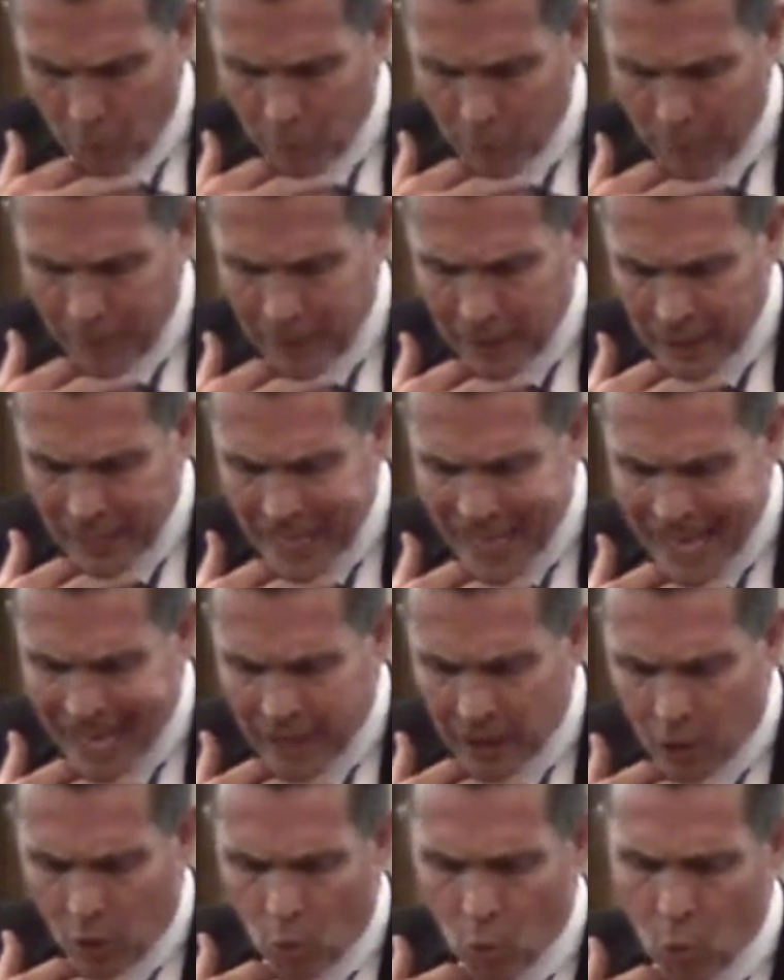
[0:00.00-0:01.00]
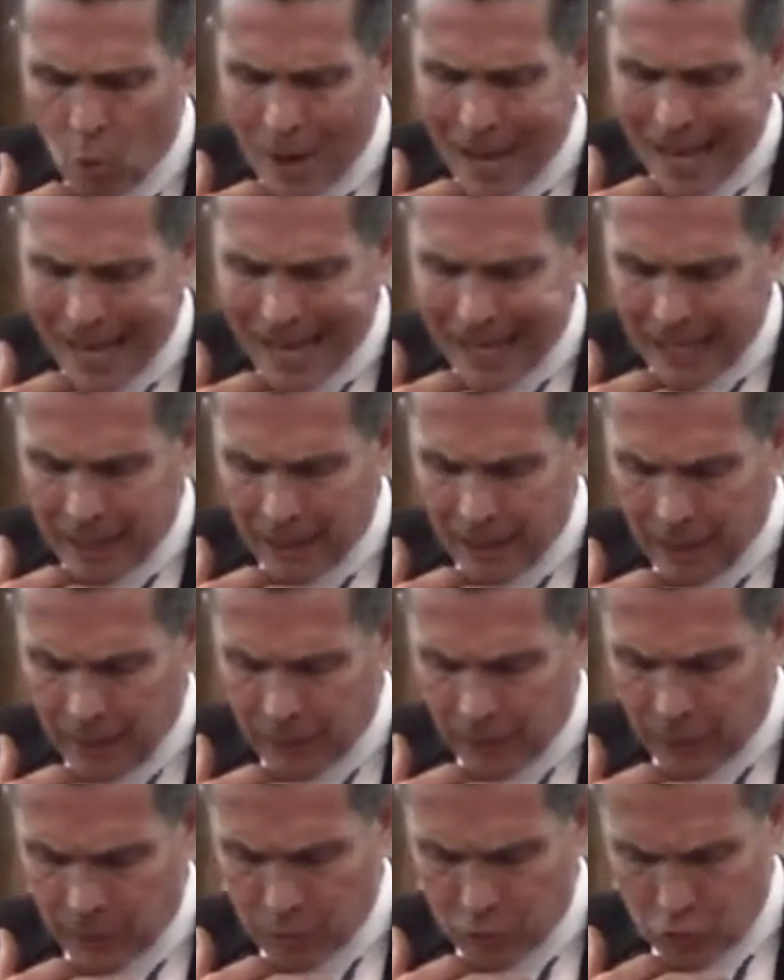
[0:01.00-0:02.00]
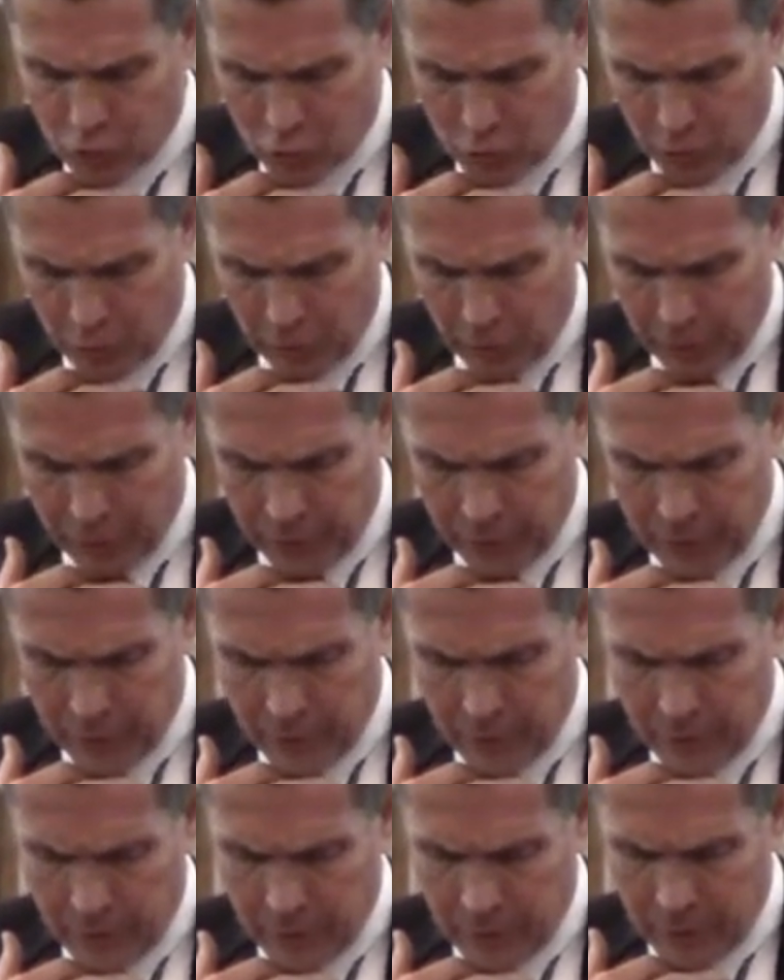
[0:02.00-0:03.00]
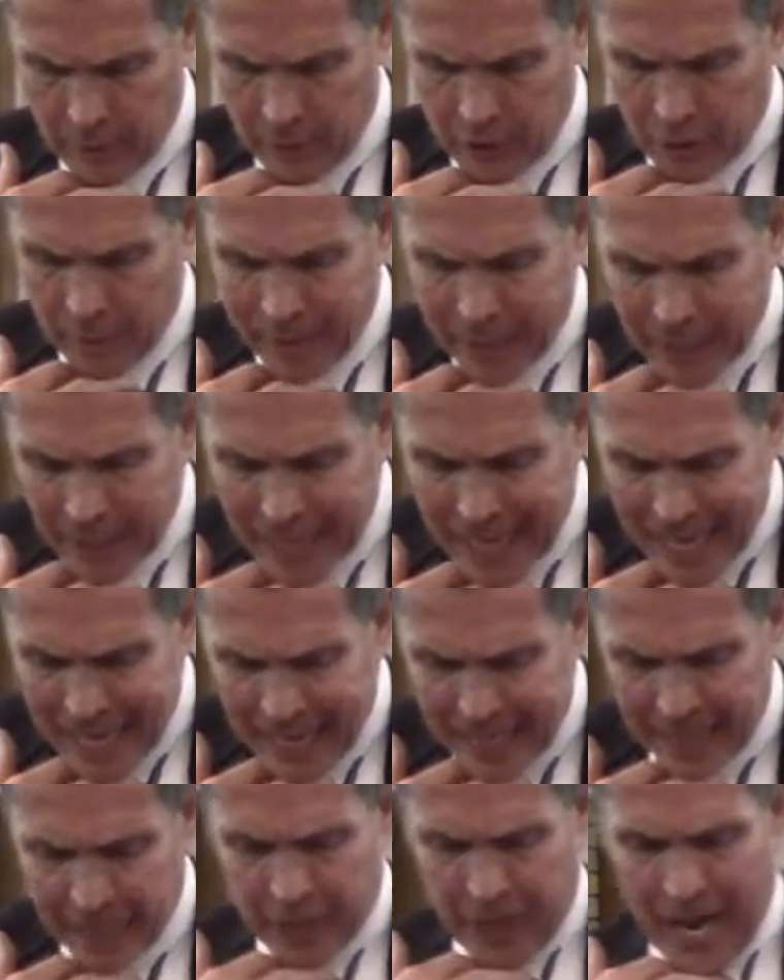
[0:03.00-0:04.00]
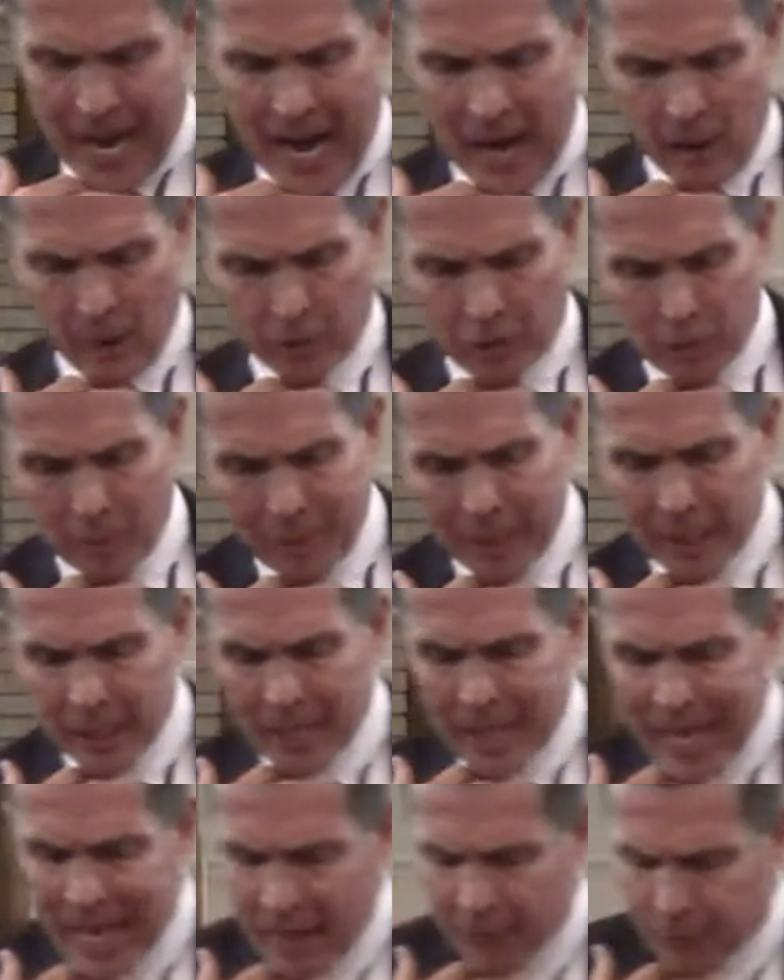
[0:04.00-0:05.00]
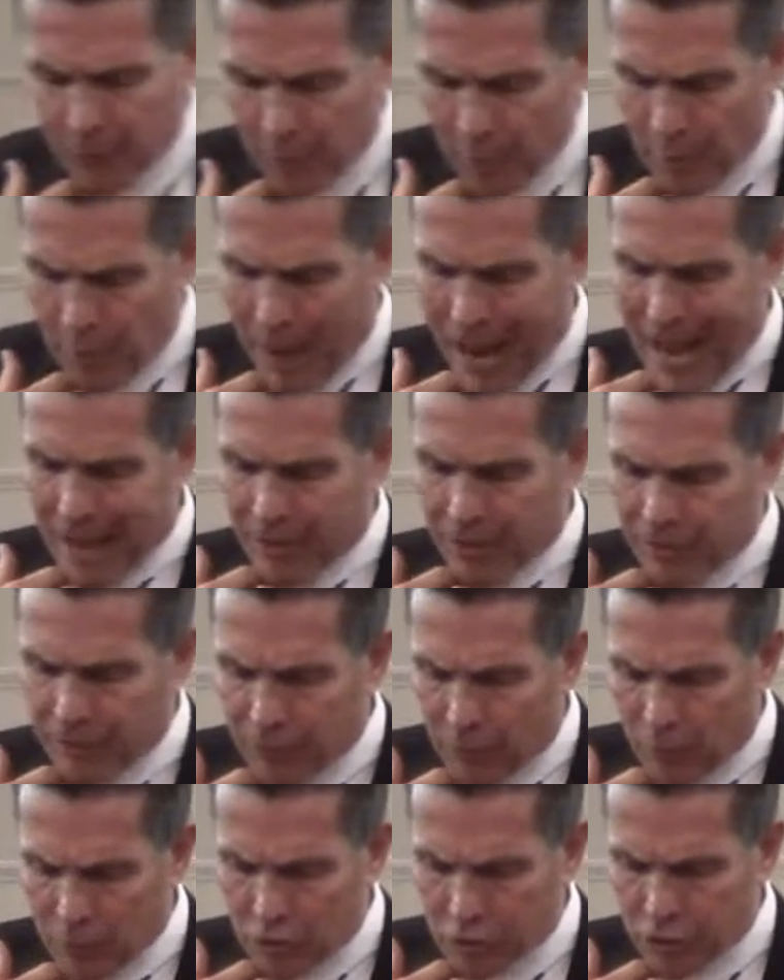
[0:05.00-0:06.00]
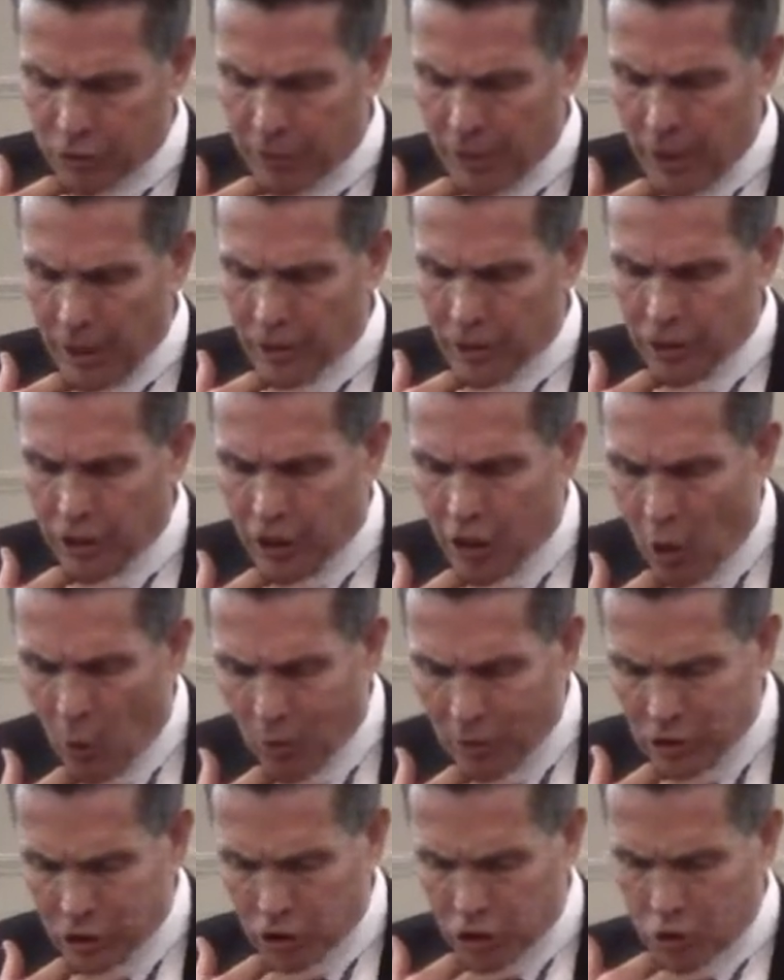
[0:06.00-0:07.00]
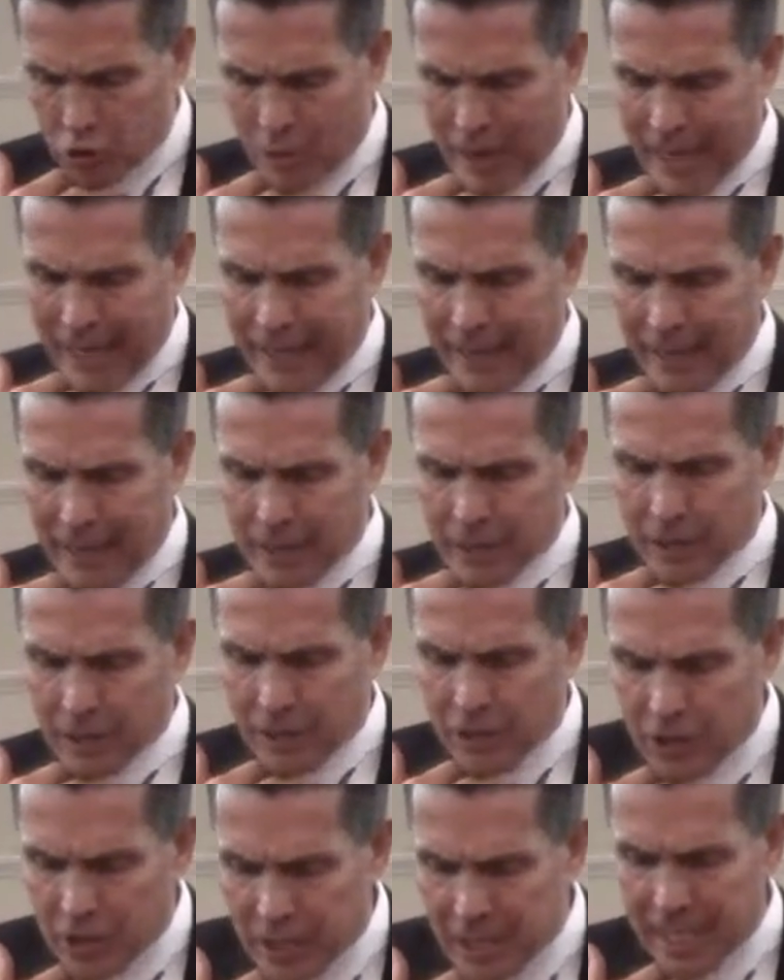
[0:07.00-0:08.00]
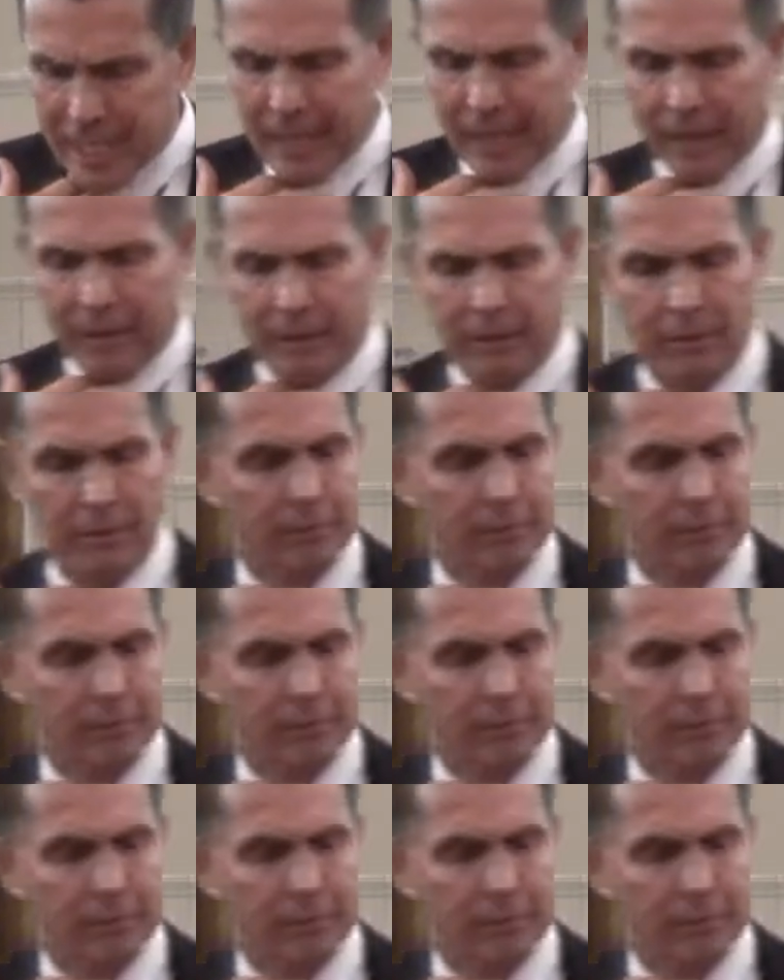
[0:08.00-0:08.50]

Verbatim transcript: to be led away from truth, to be led into error, to be led from the path of virtue, to go astray, to sin.